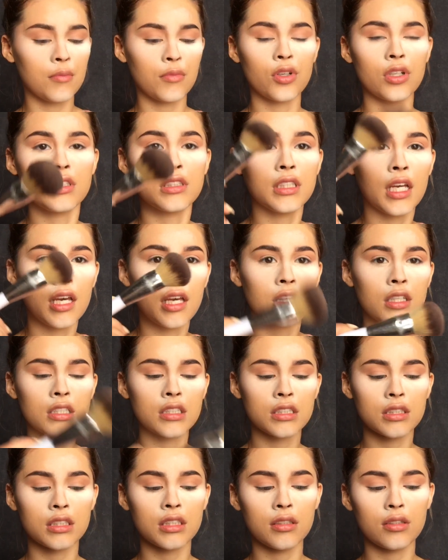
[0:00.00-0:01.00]
I'm gonna take
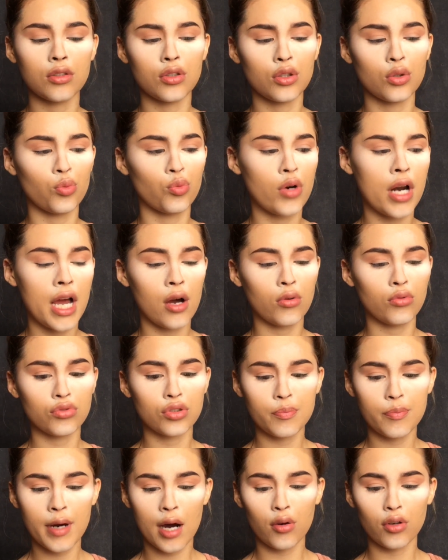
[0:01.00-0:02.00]
this
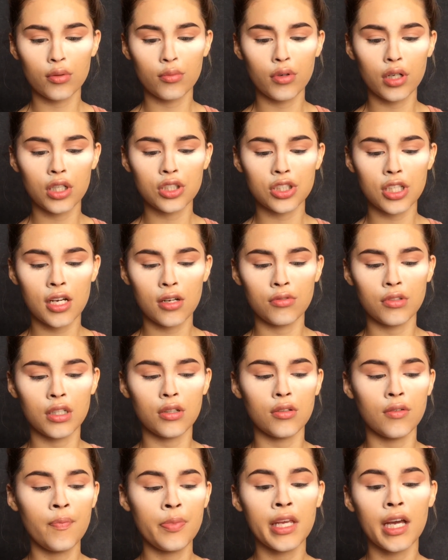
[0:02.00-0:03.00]
round powder brush. I don't
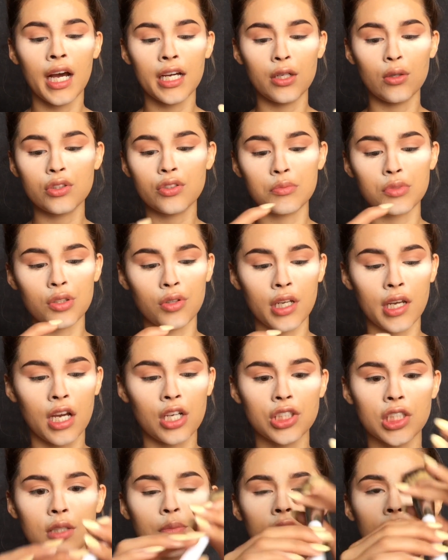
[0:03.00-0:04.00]
know. I know it's from Sonia
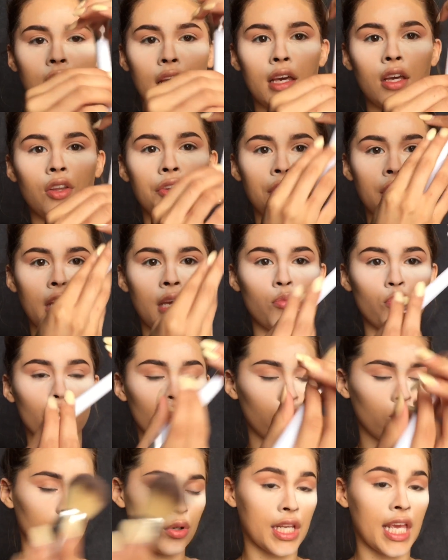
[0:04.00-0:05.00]
Kashuk, but like the name
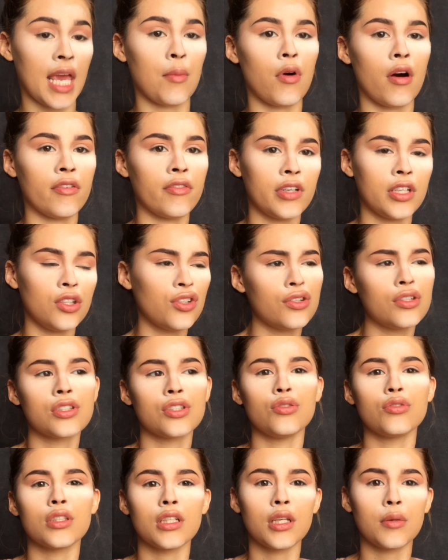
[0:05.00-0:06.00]
came off of it. You can
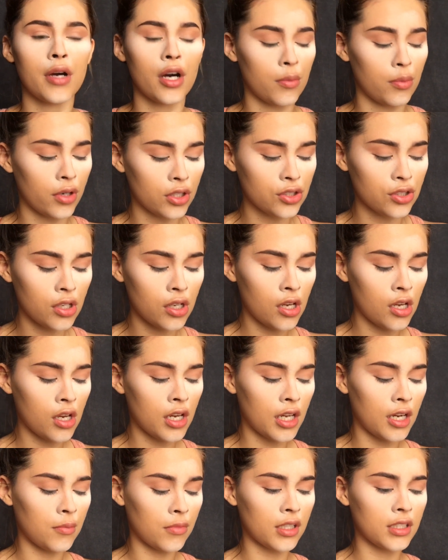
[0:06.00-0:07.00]
just use any powder brush.
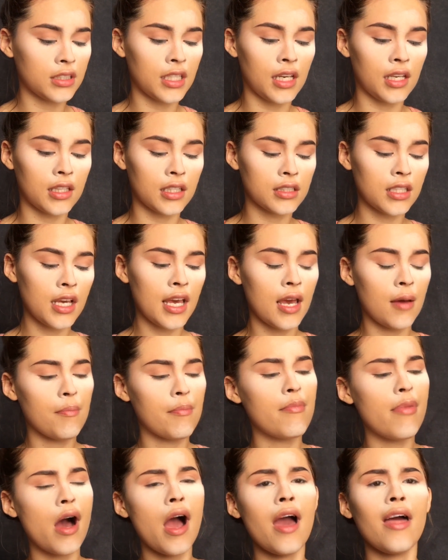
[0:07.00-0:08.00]
I'm gonna take this.
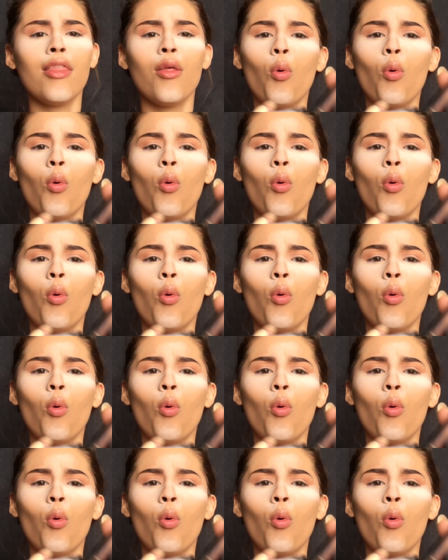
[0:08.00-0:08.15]
And by